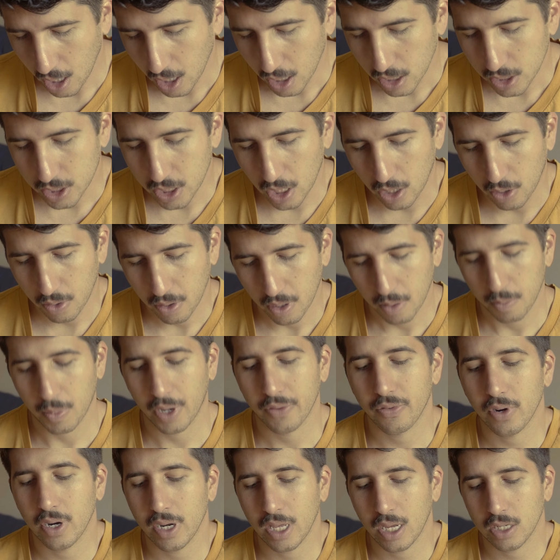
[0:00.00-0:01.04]
So my
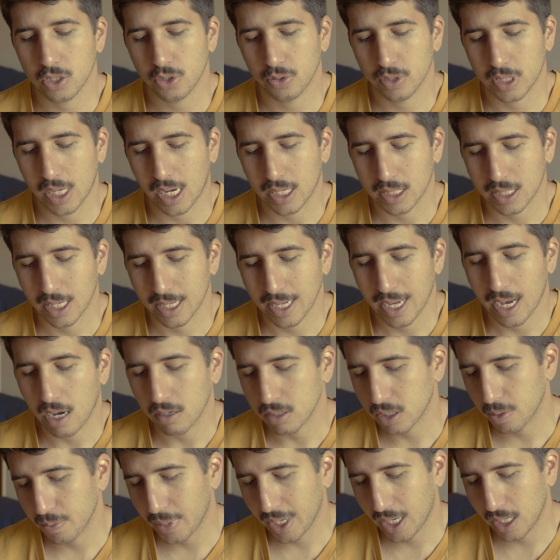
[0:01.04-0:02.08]
friend Andrew was asking, how's
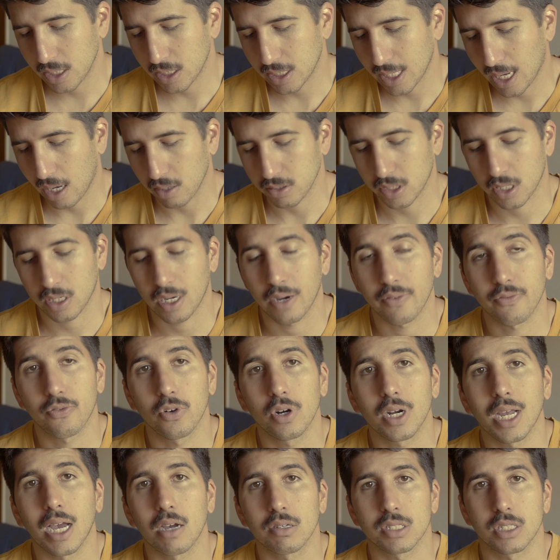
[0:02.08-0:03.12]
the bass, how's the
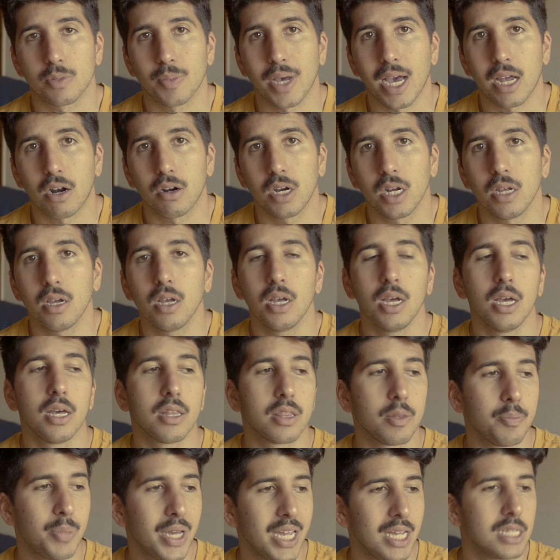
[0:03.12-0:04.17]
comfort, how's the battery?
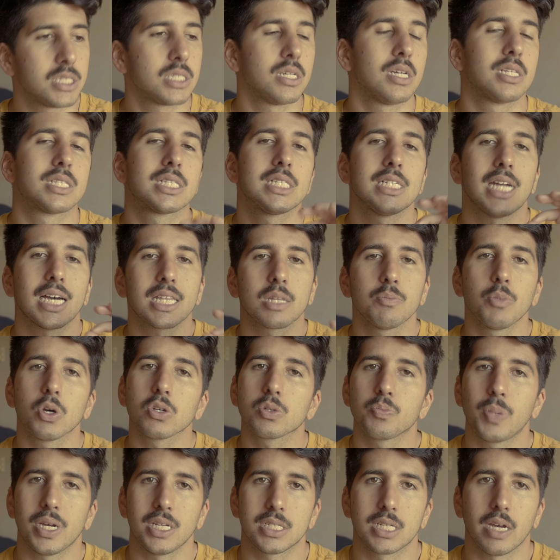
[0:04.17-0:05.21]
The bass, it's not the
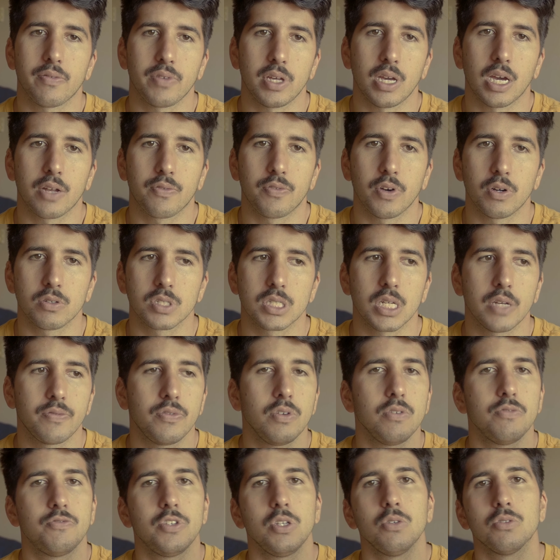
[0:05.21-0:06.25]
most bass heavy headphones. If
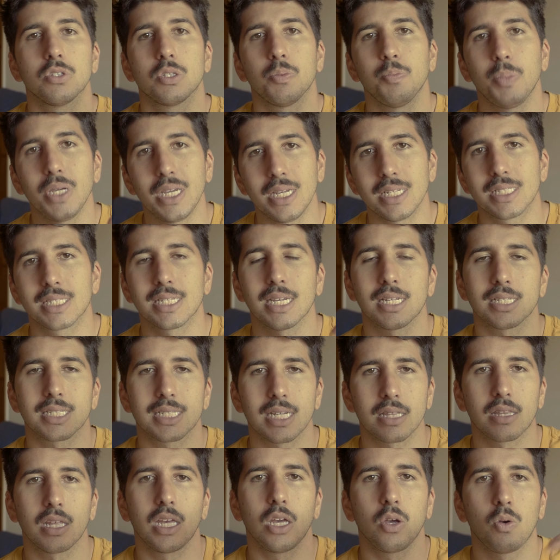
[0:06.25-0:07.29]
you've used Beats and
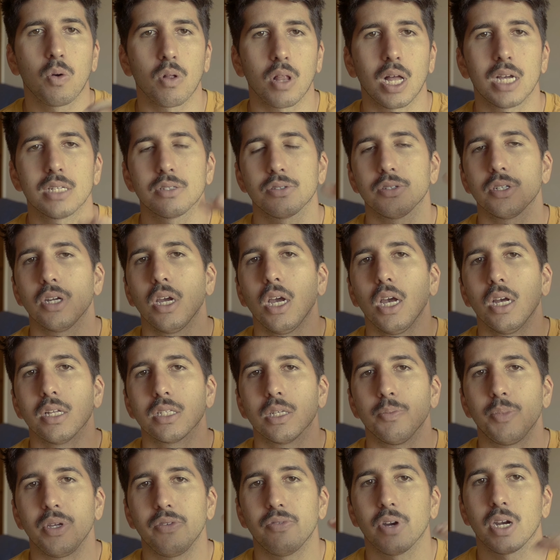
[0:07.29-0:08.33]
set the equalizer to
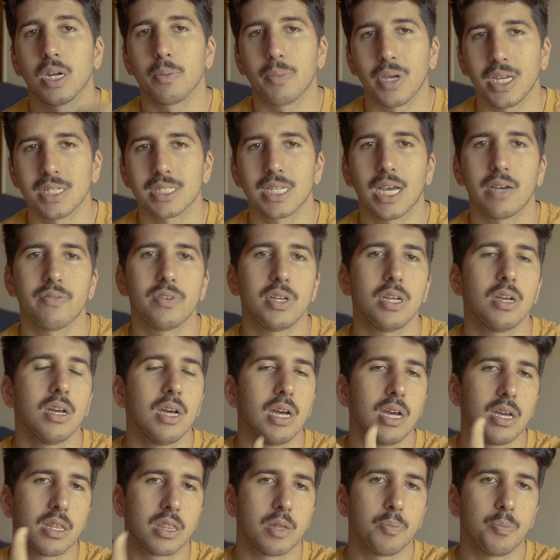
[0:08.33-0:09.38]
be very bass heavy,
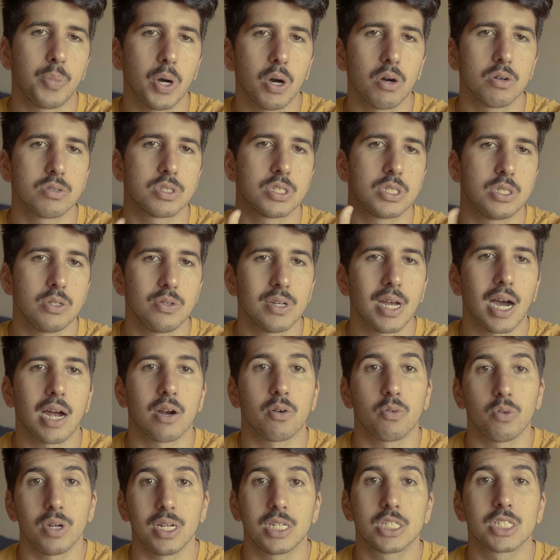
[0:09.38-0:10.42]
the Bose do
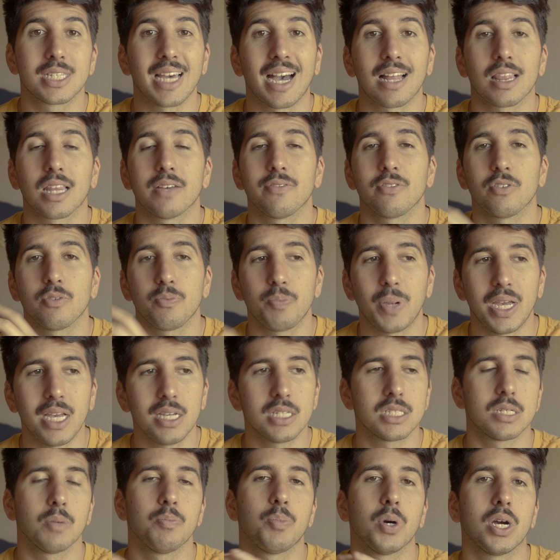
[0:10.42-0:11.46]
not reach that level of
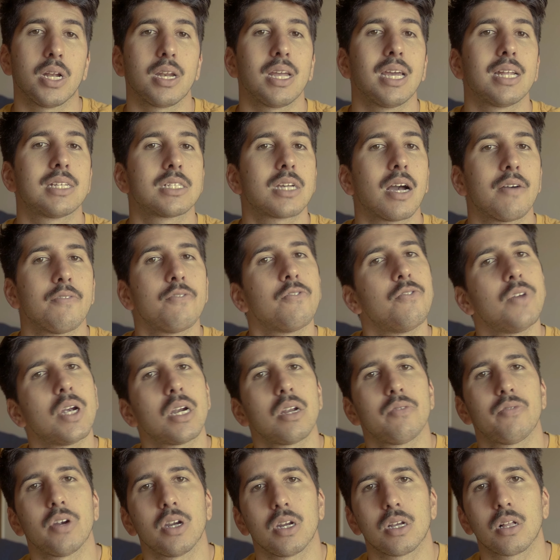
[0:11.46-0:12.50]
bass, but it's got very,
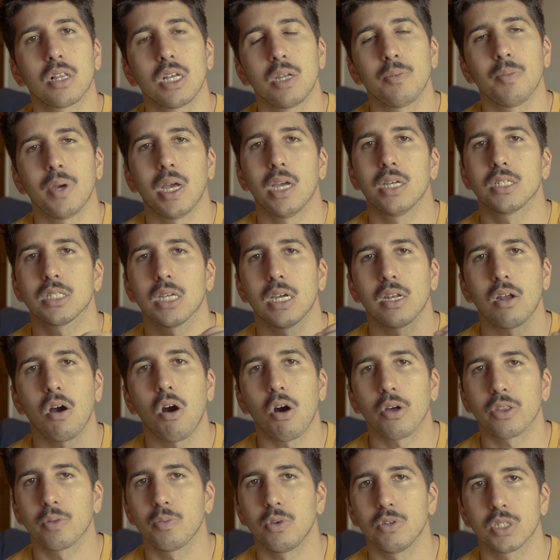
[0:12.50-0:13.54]
very clean bass, and
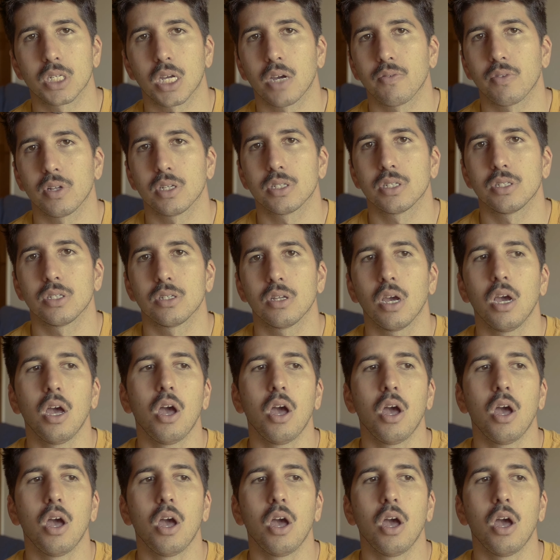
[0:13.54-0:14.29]
all the music I've listened